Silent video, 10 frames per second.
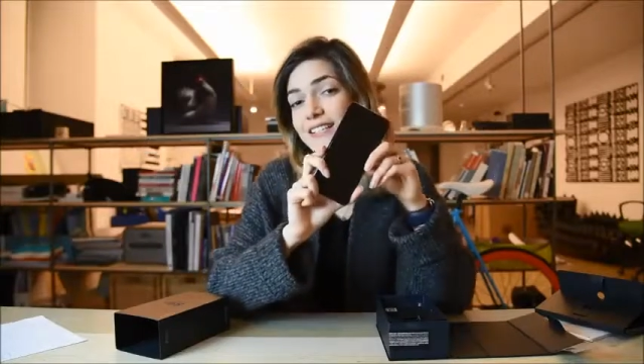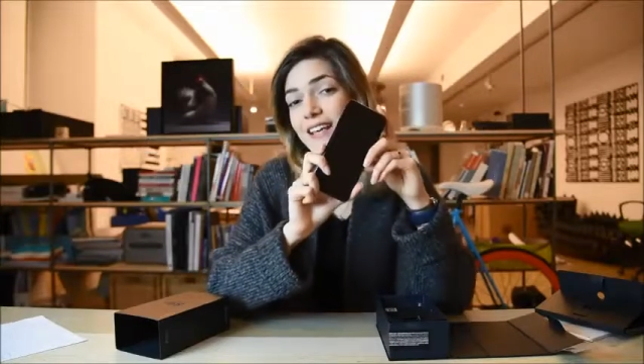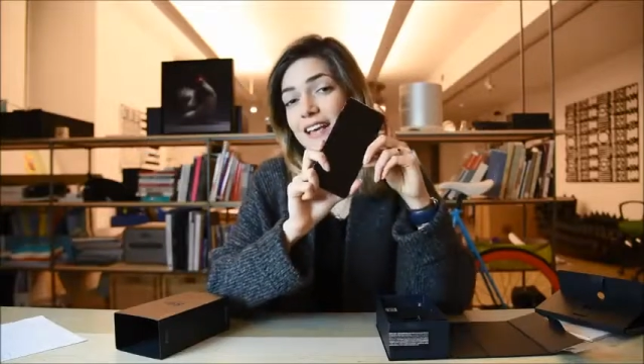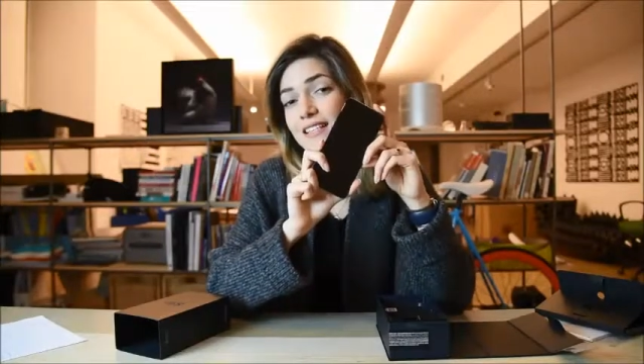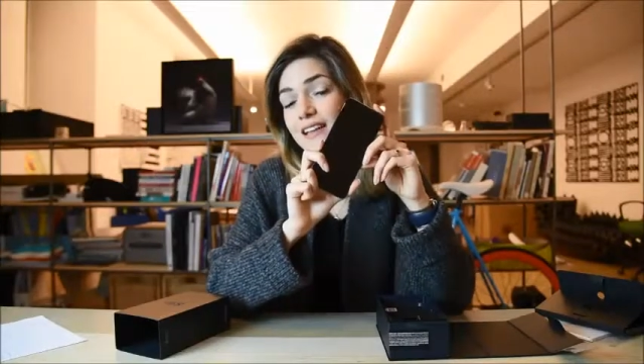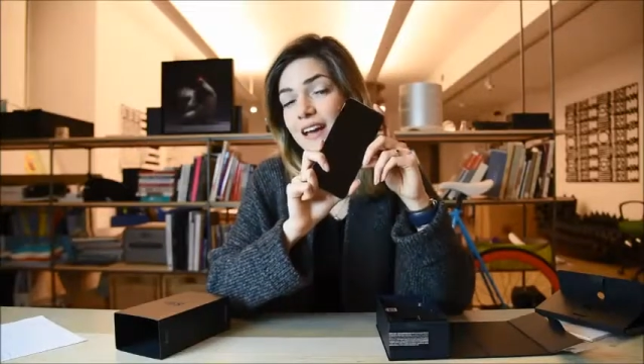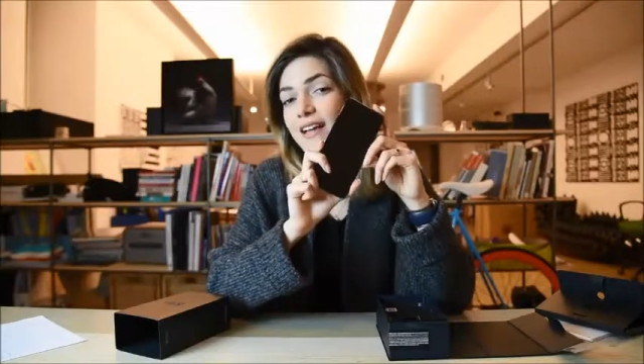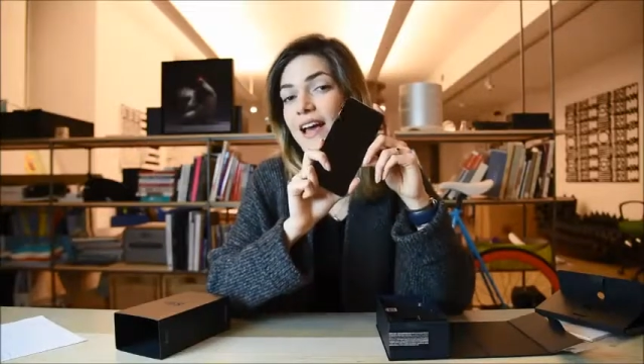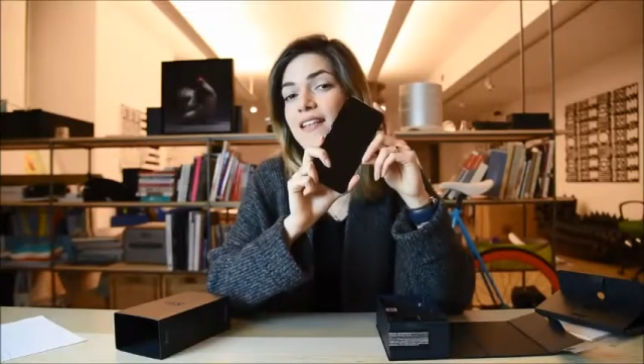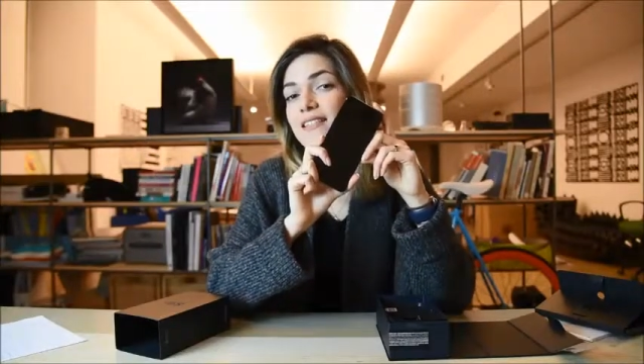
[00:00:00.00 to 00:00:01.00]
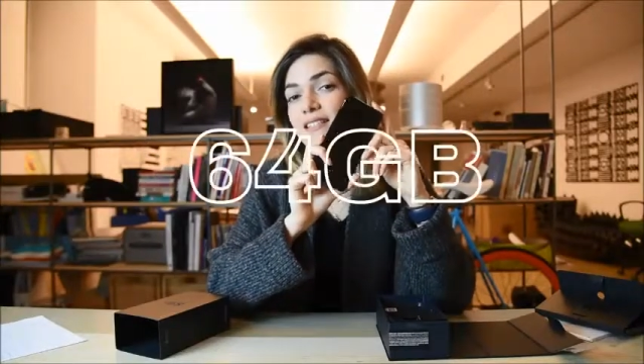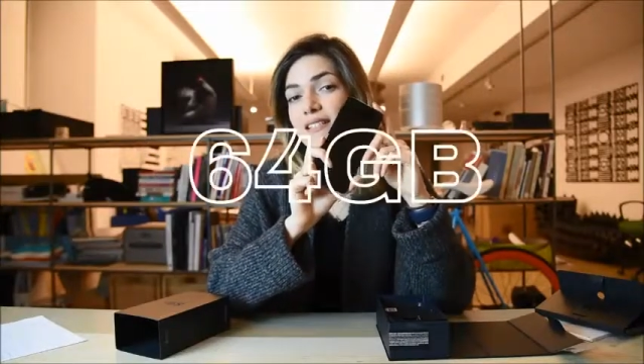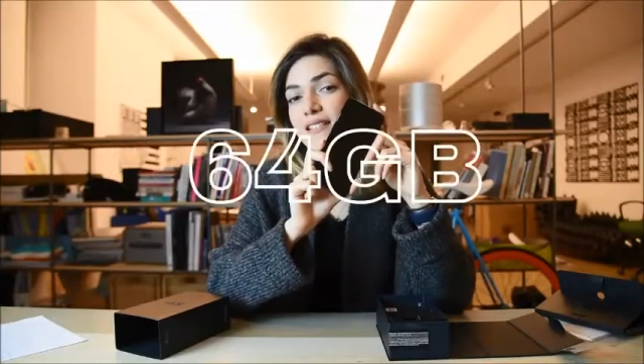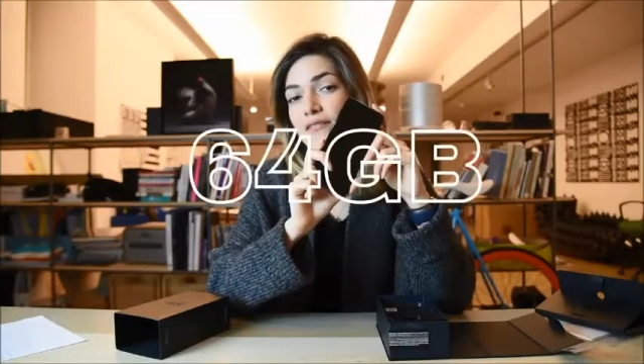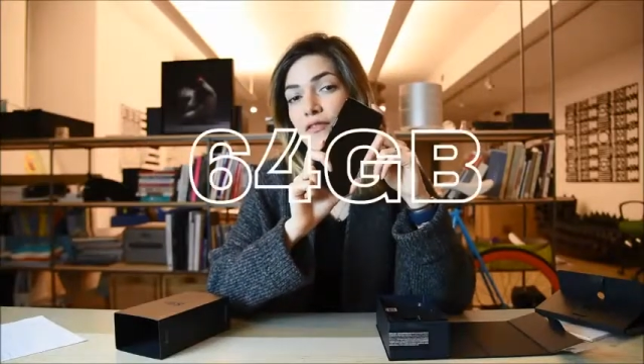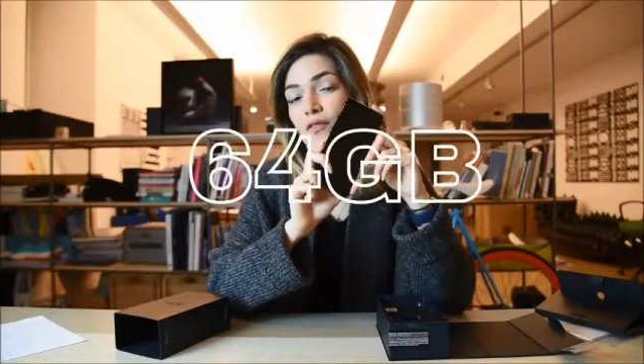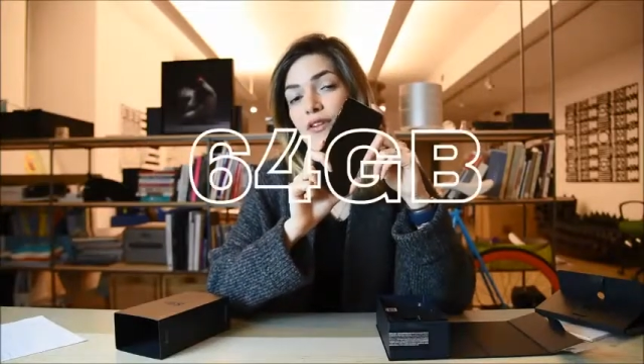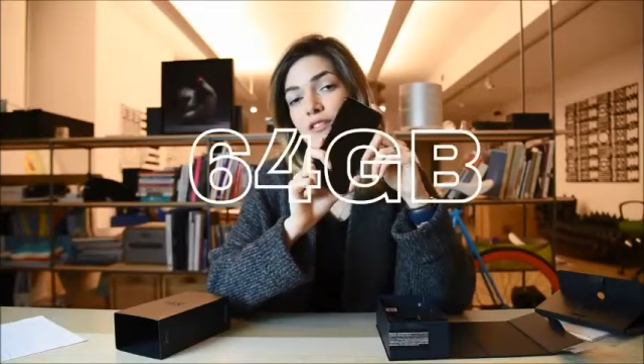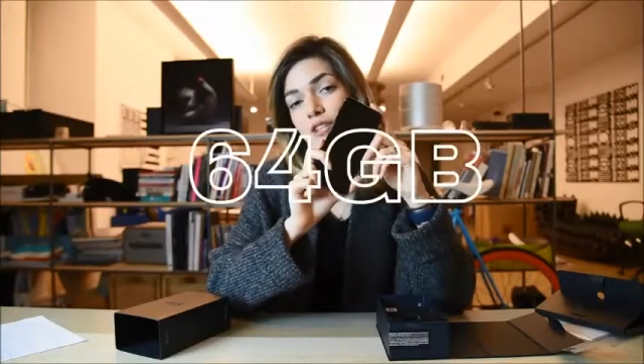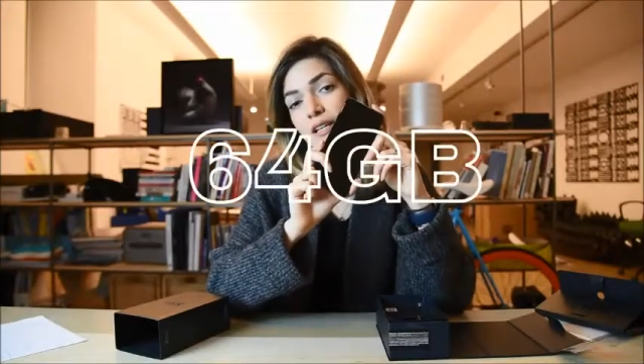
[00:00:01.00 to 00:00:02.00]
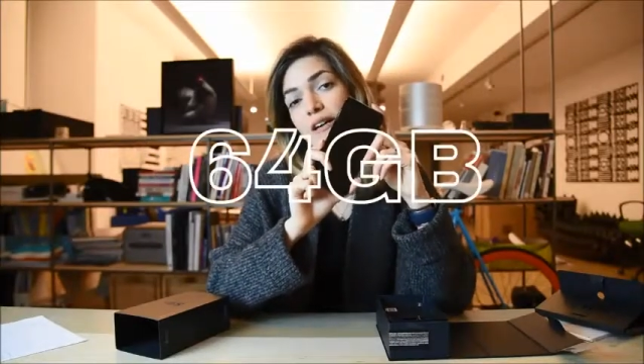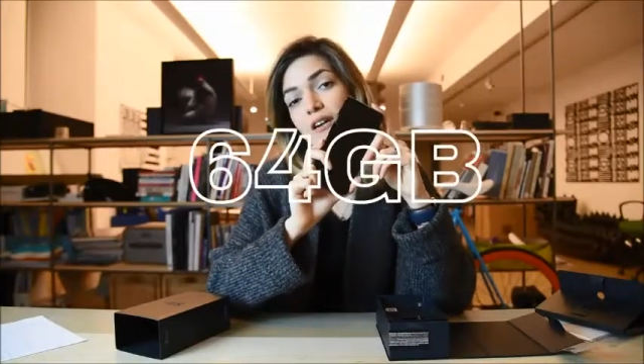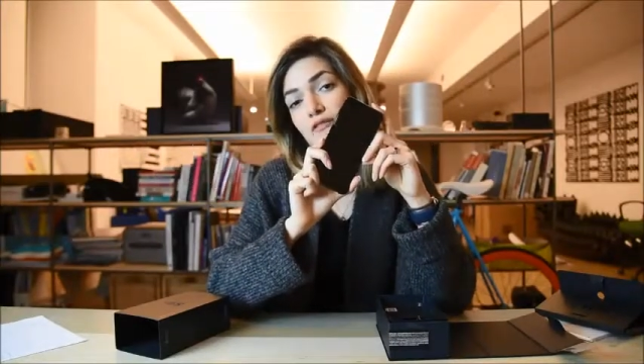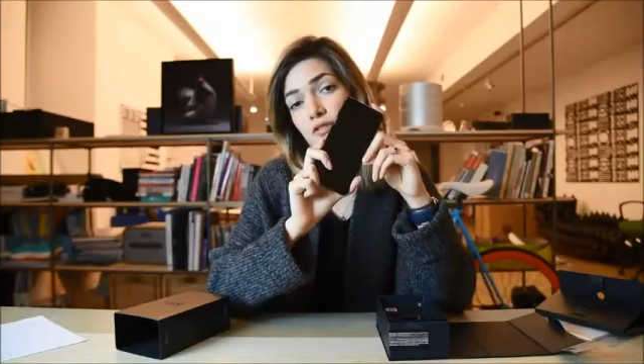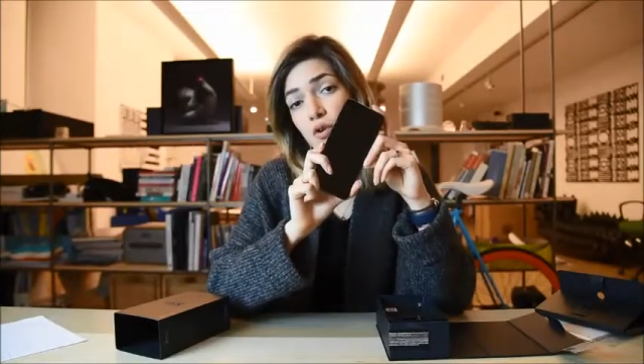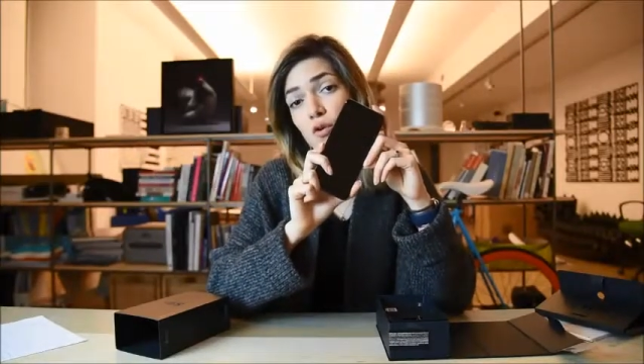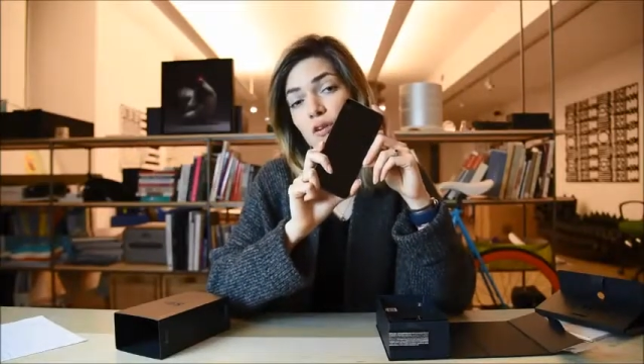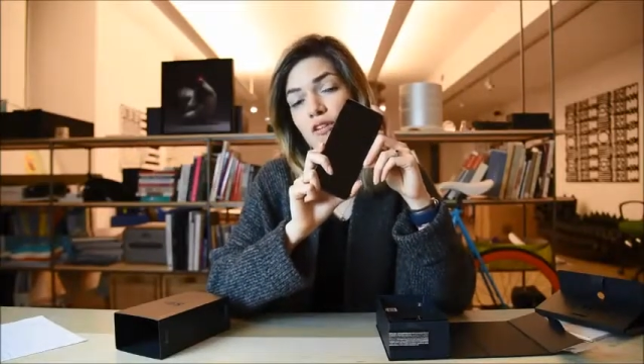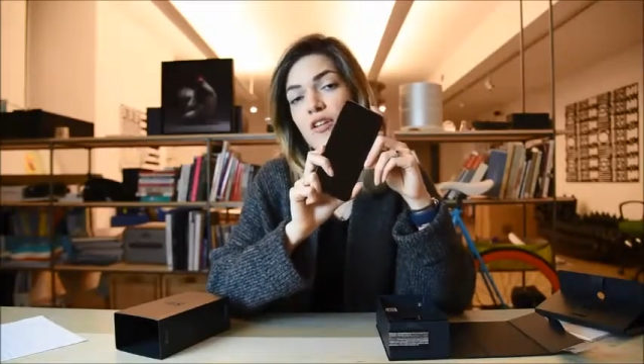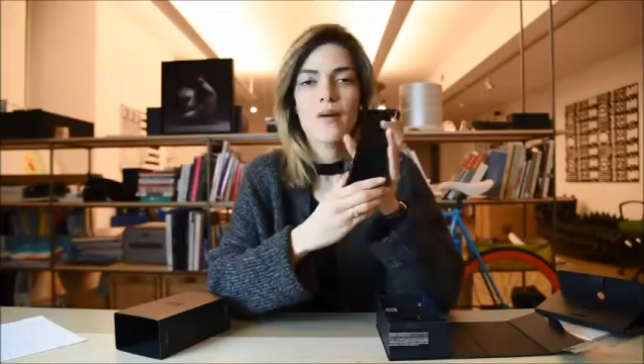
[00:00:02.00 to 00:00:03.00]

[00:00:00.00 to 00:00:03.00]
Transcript: the S9 has a 64 giga of storage,